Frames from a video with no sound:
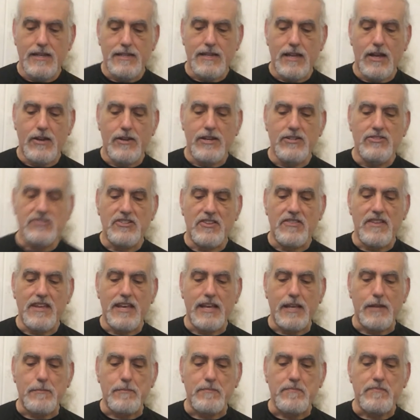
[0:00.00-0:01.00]
Now here's the
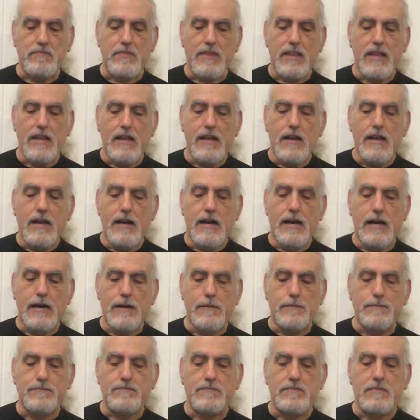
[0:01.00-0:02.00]
thing.
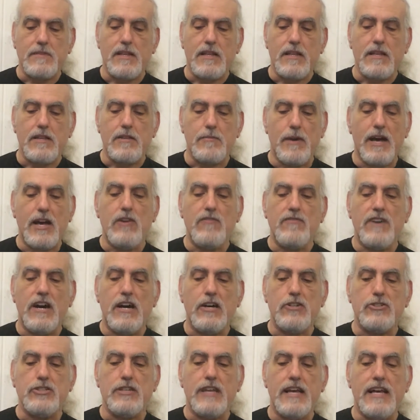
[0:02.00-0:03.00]
The
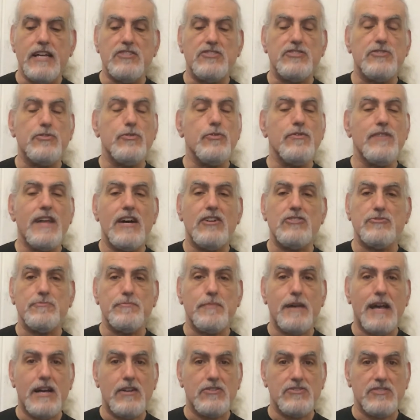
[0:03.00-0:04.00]
myofascia has 2,000
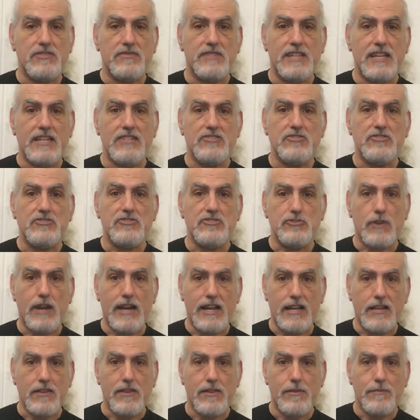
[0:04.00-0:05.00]
pounds of tensile
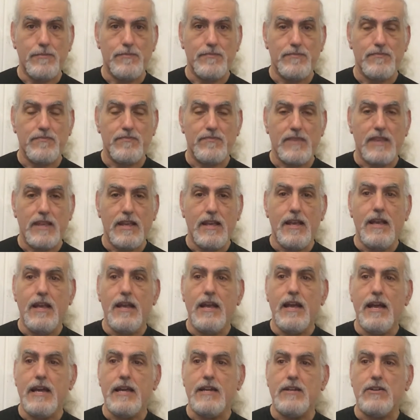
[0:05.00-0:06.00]
strength,
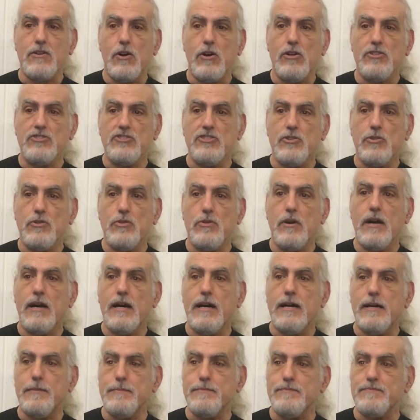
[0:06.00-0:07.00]
and it also
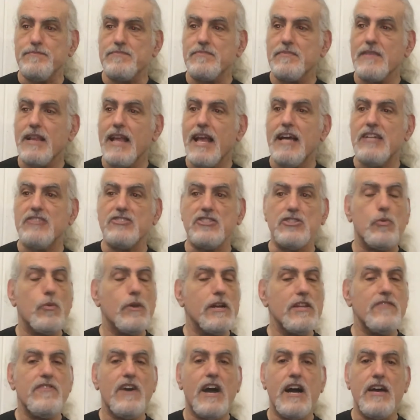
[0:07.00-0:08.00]
has a
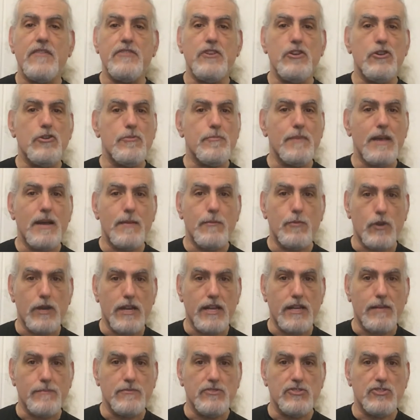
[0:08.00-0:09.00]
25-year
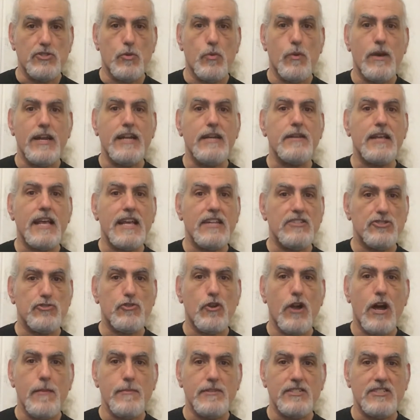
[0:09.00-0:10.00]
memory. So when it gets
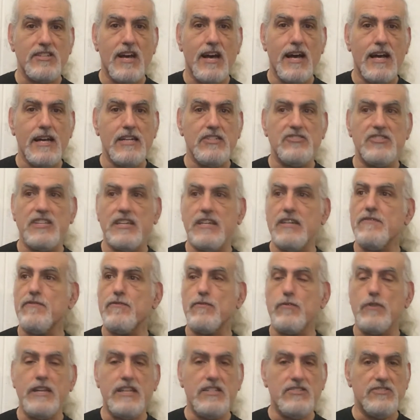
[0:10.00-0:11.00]
traumatized and it
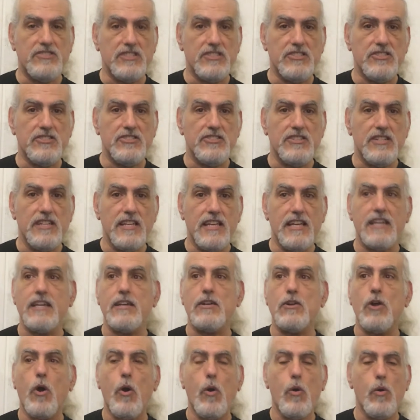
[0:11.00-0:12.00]
freezes, it
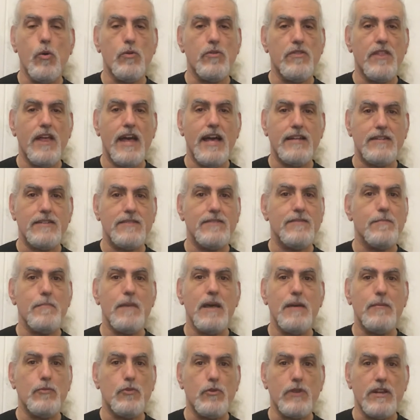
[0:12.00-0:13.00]
can hold that
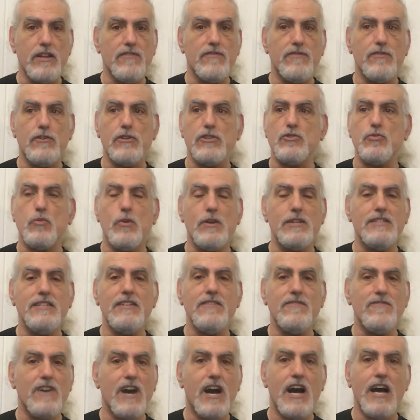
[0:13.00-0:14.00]
memory for
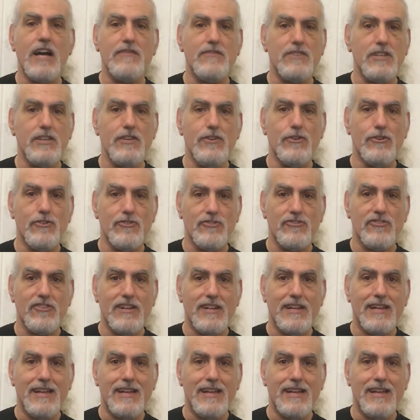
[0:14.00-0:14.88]
25 years.